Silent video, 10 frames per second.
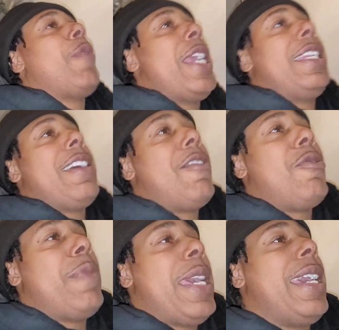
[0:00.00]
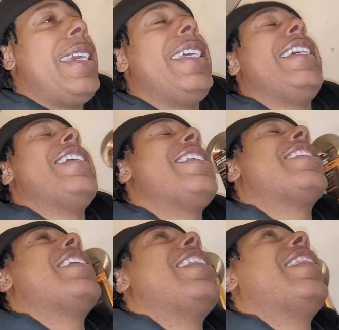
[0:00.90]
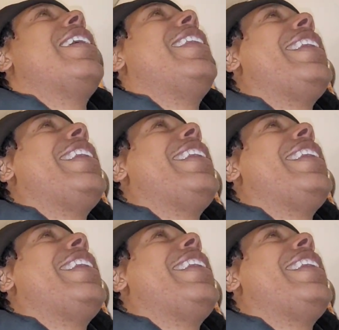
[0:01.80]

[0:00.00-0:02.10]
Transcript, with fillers: waiting on, man, is the